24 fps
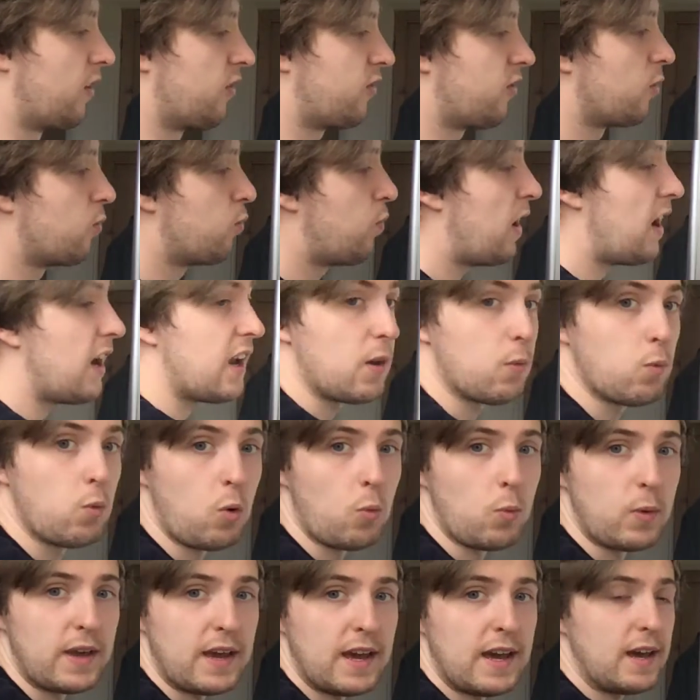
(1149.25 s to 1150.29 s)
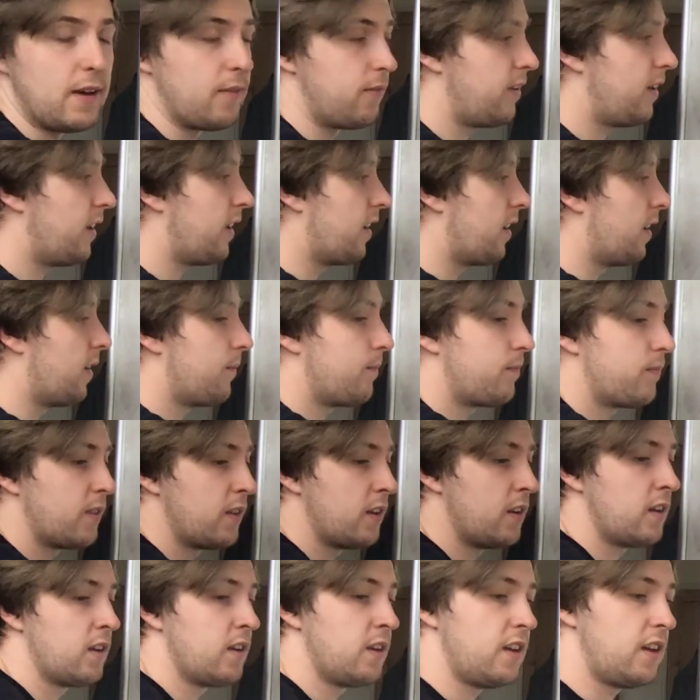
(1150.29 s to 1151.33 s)
So really what we have here
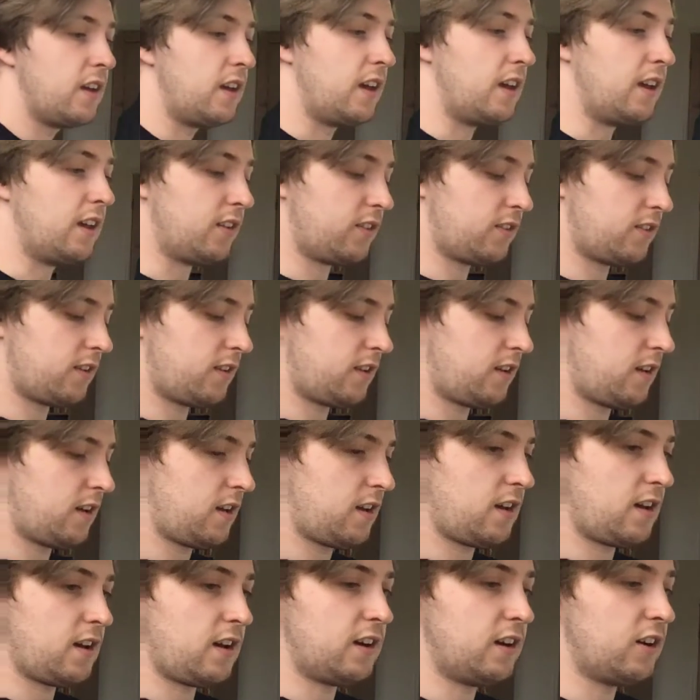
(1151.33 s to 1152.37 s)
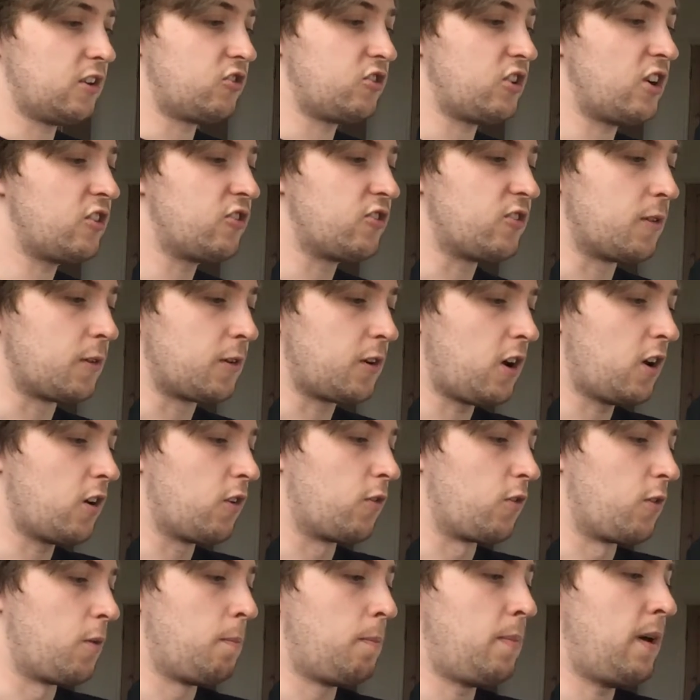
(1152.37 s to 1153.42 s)
is, I'm going to change the colour
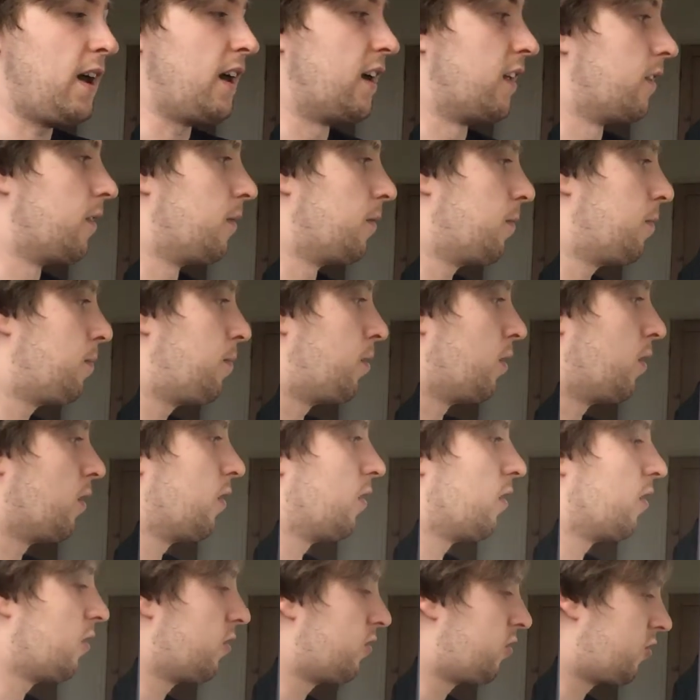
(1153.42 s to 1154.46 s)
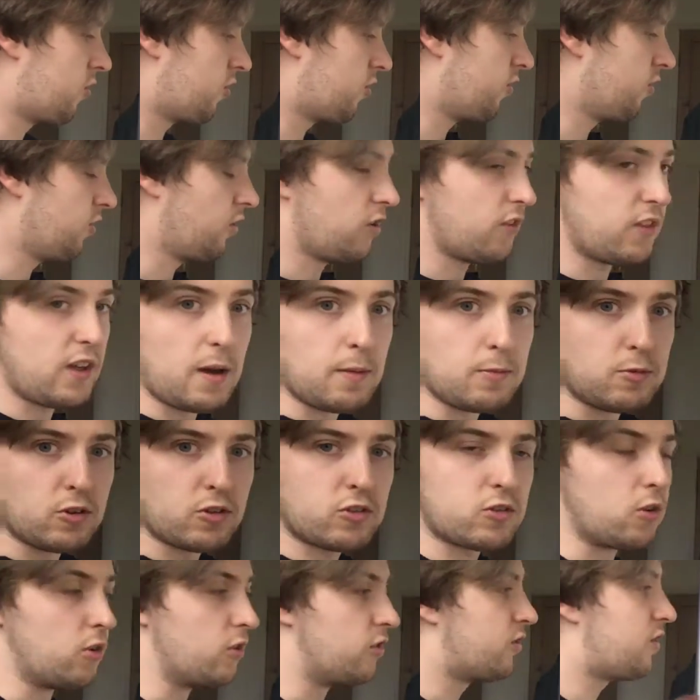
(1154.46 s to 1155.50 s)
of the pen, but just know that I'm just
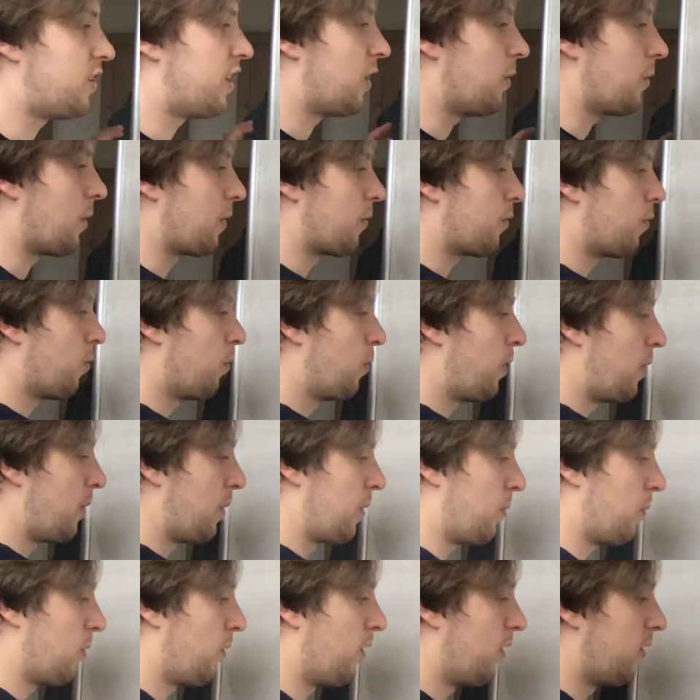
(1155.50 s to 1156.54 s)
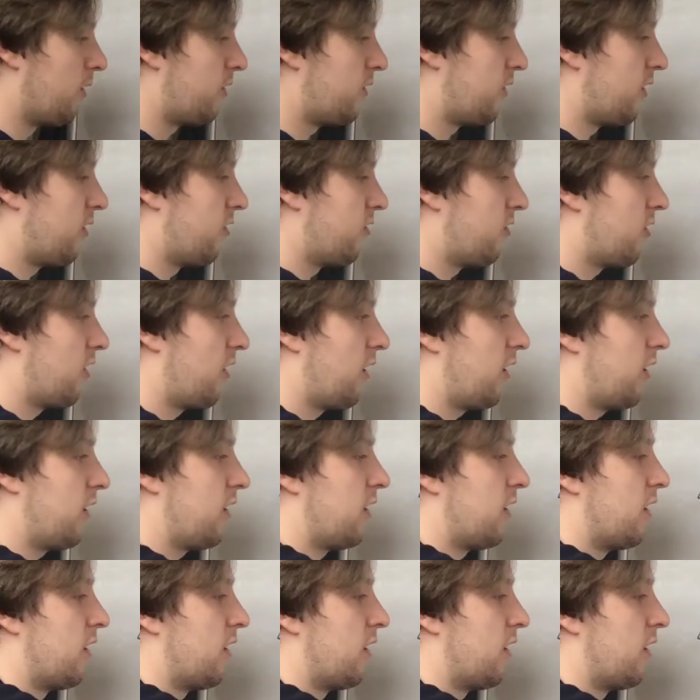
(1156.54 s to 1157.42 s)
continuing from where we were essentially.